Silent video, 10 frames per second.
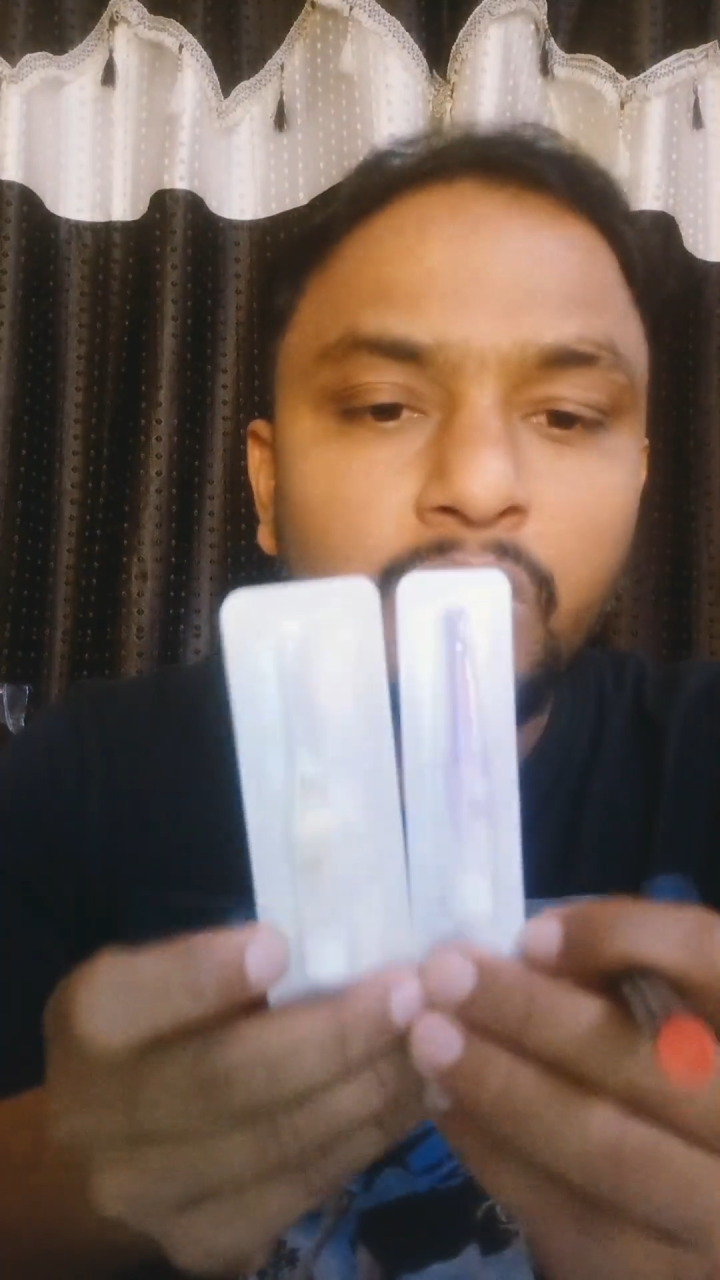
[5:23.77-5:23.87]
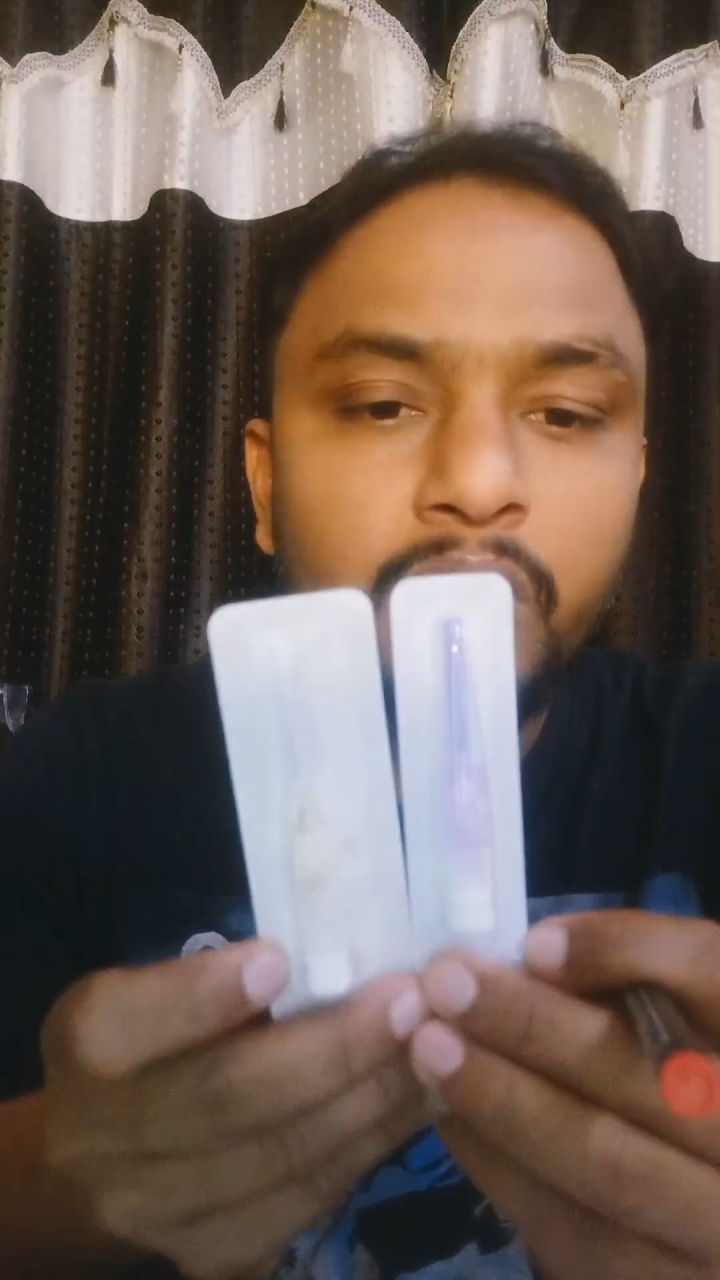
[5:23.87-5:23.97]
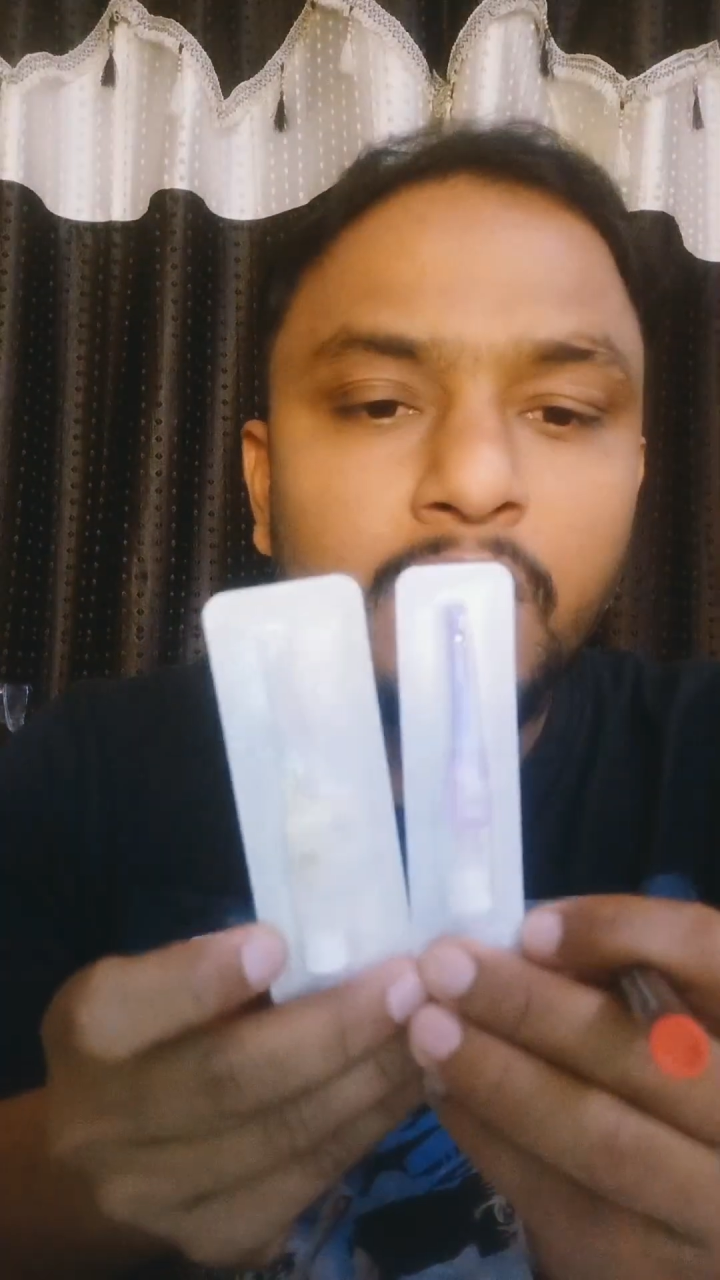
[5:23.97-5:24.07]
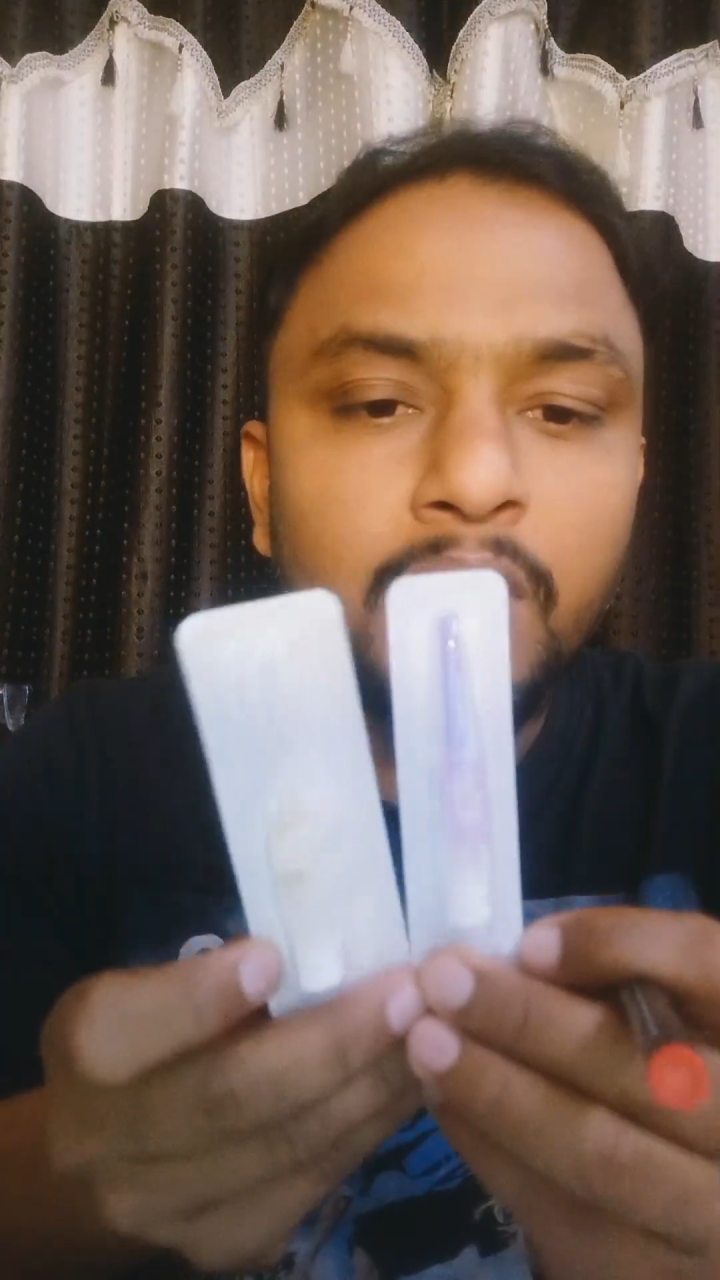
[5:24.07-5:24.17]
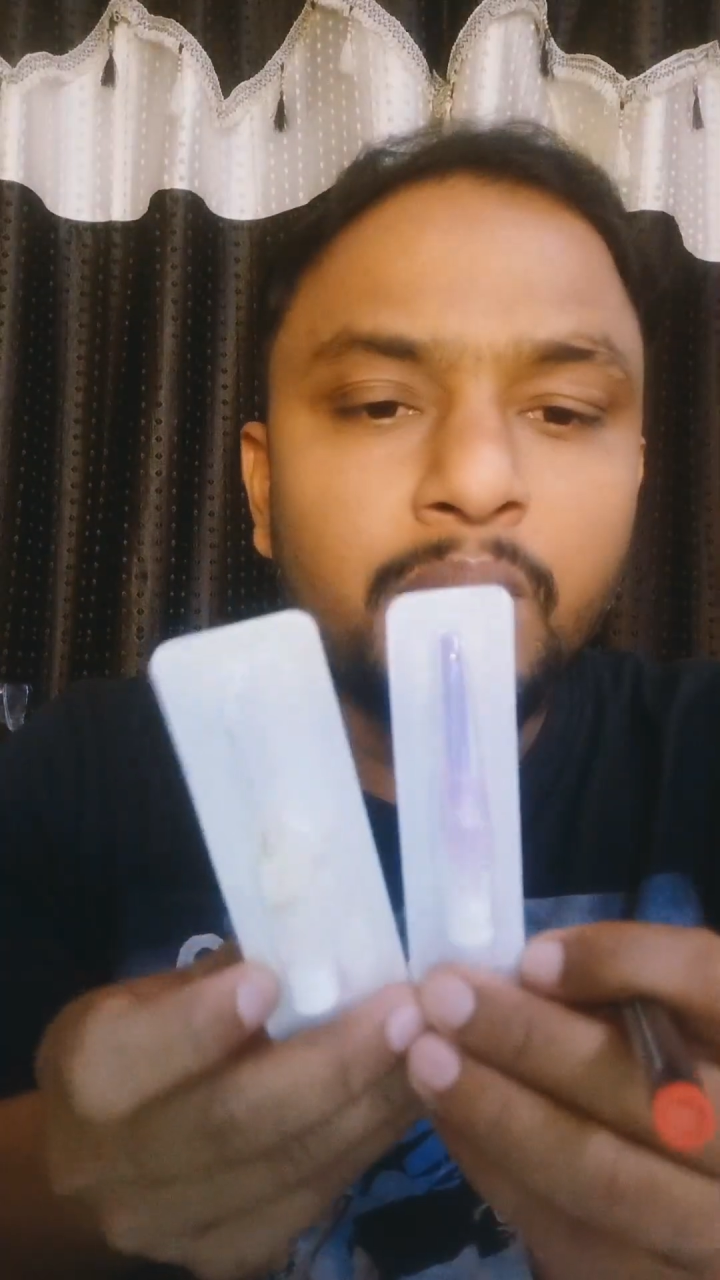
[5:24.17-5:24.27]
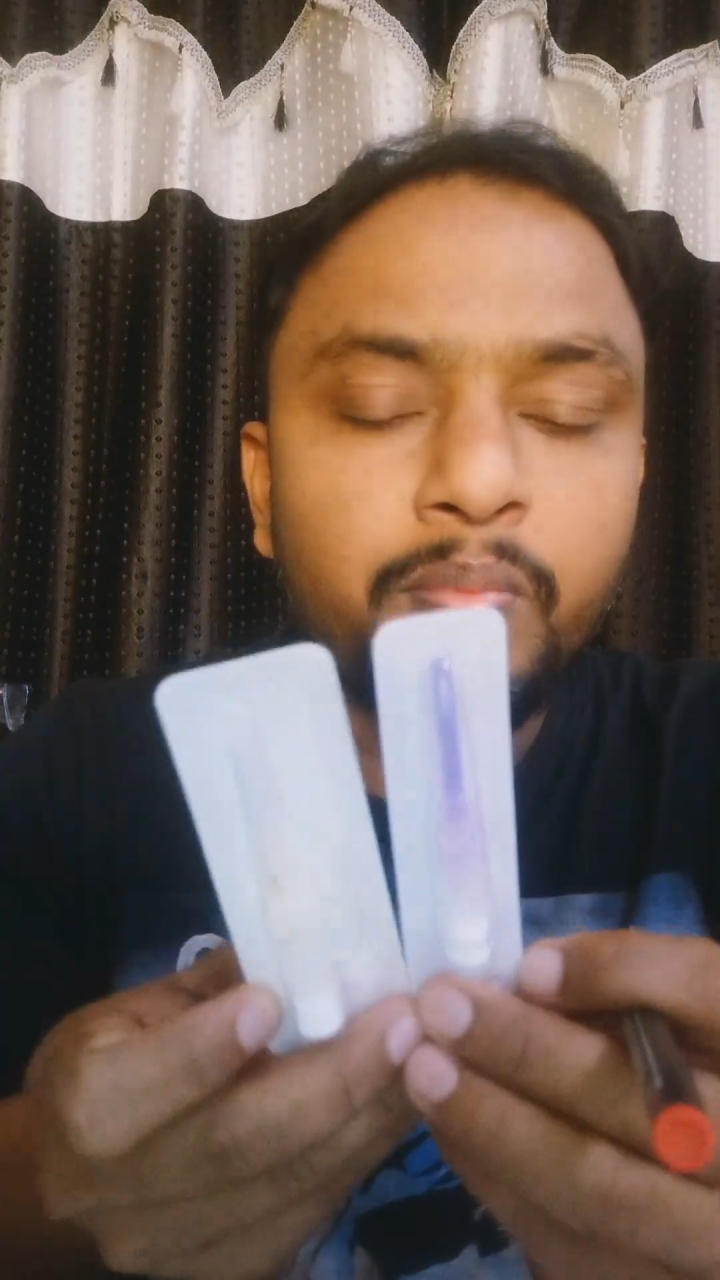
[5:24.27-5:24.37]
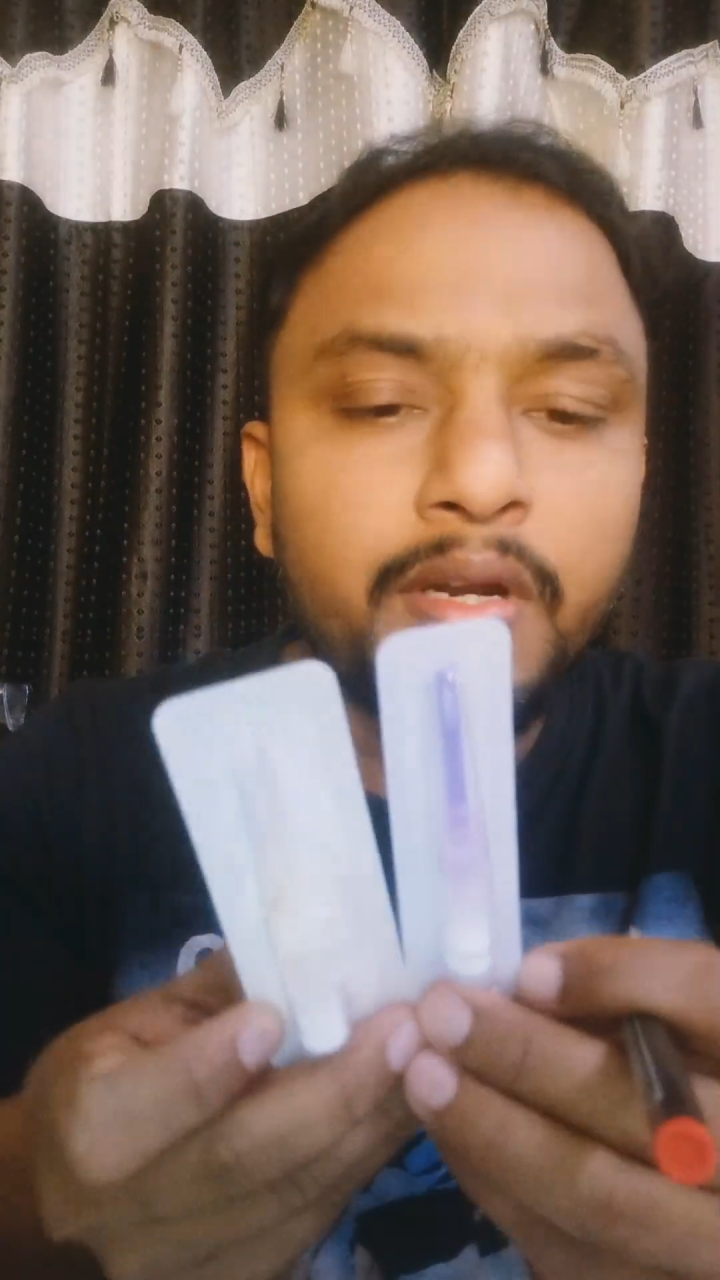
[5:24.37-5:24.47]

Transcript: Okay,